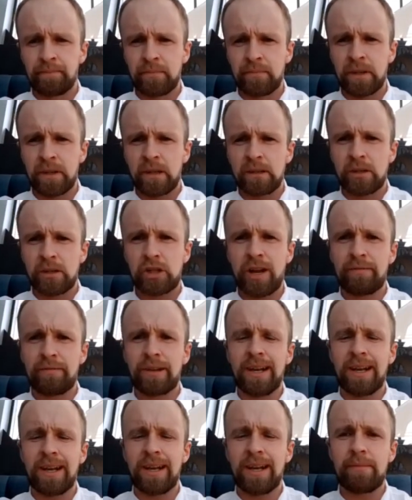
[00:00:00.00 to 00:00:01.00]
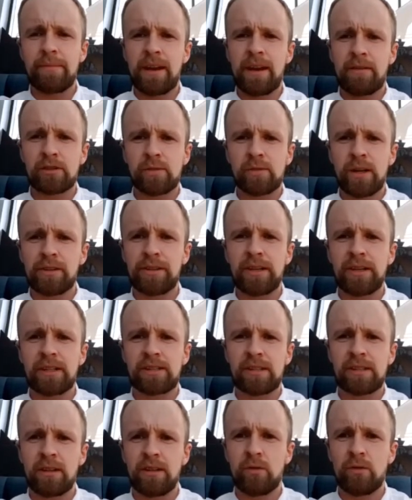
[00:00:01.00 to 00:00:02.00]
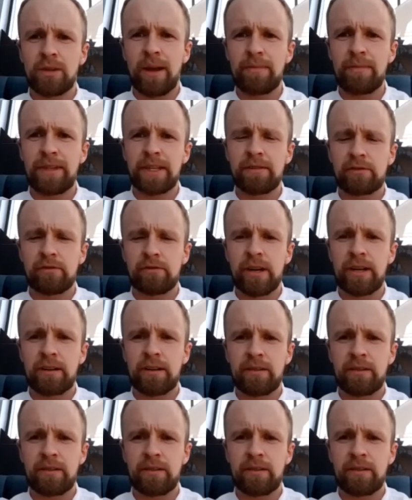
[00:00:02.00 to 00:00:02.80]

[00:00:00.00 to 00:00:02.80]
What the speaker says: You should have a lemon there as well, do you? Still the lemon that you've grated?